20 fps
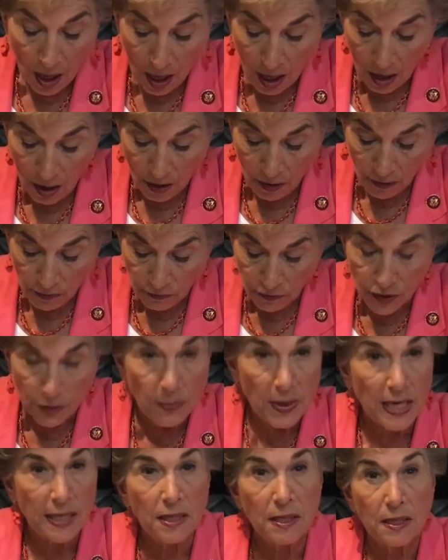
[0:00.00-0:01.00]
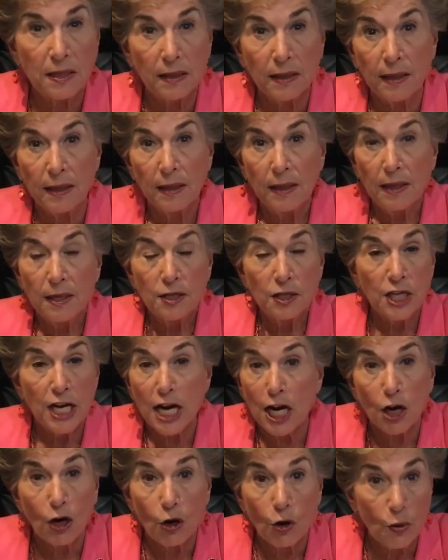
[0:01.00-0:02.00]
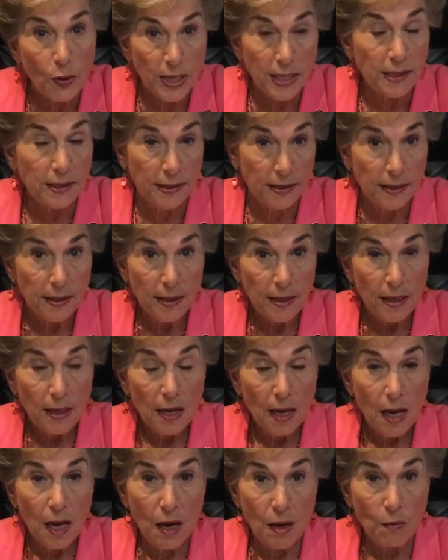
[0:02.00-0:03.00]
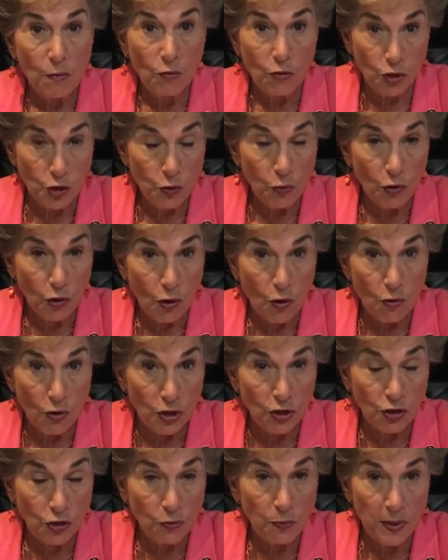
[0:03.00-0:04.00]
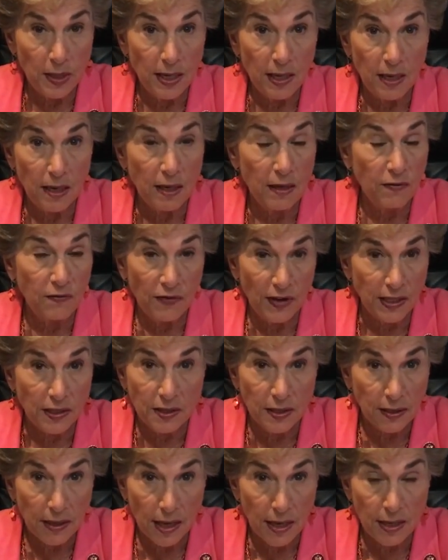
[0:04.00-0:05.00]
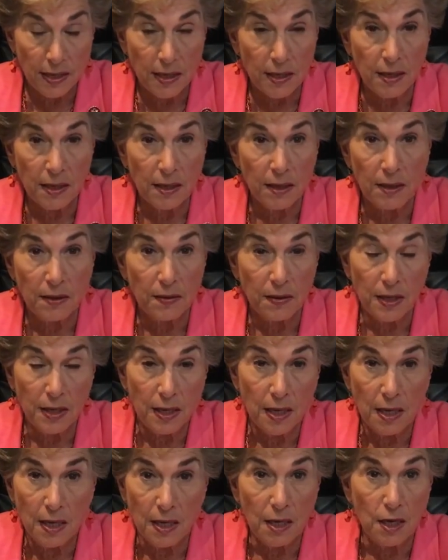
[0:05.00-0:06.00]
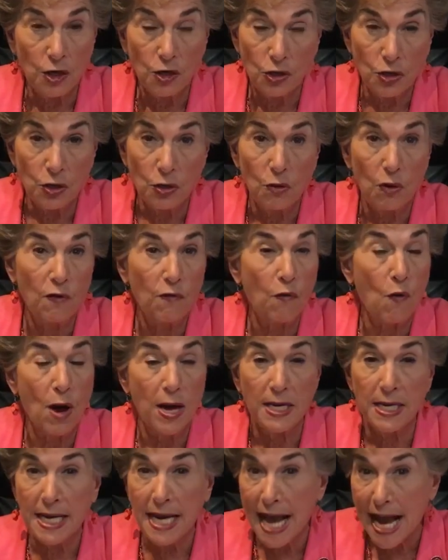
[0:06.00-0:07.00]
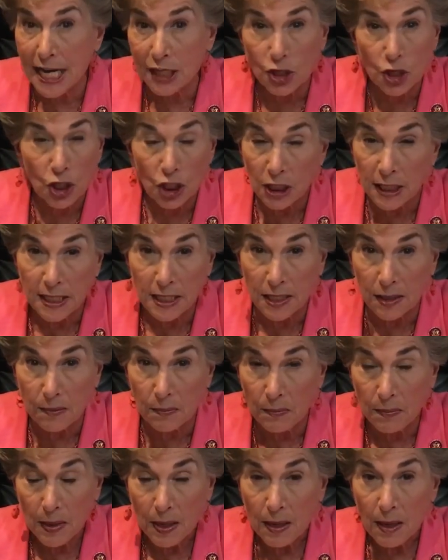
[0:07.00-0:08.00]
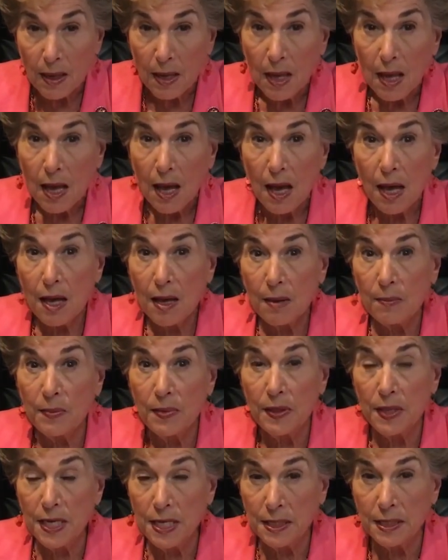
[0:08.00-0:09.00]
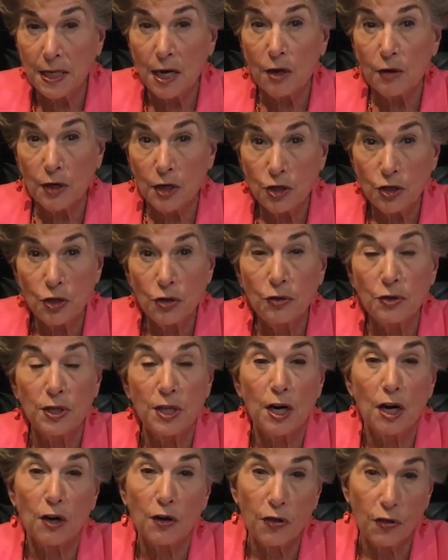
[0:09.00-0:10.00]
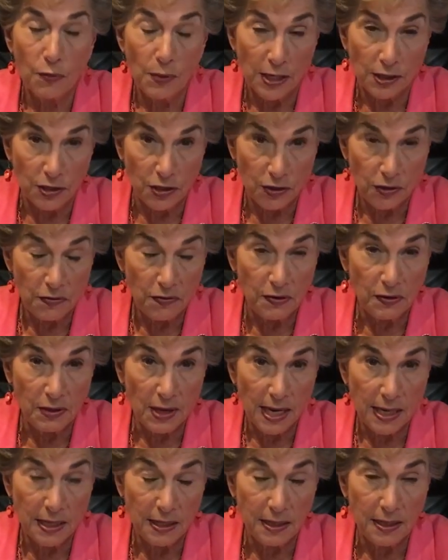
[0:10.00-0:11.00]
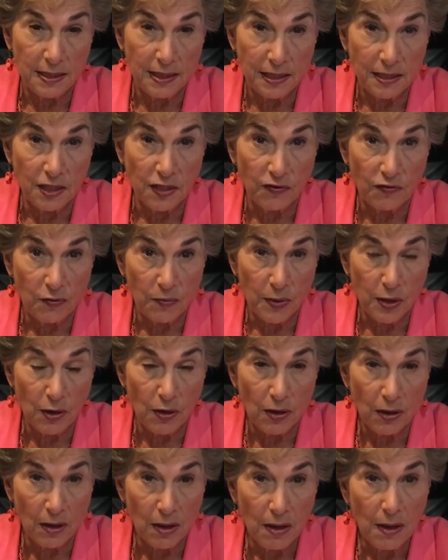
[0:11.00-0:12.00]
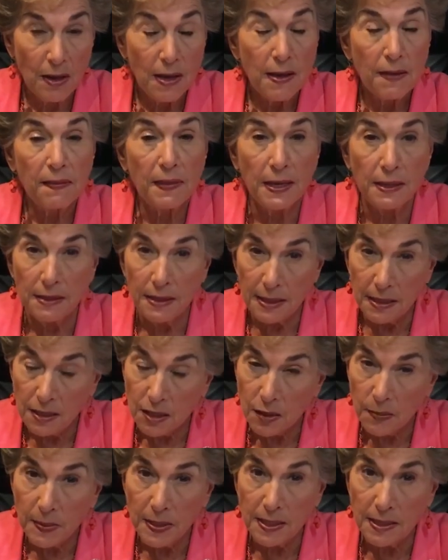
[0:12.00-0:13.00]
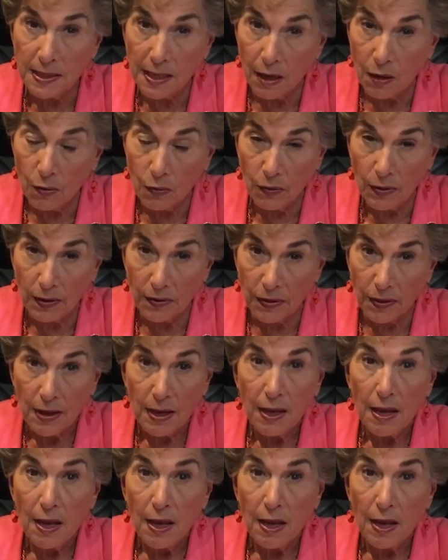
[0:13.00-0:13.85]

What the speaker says: of domestic terrorists, which we're going to be investigating, the issue of white nationalism. These are issues that are threats to the United States of America. They need to be dealt with.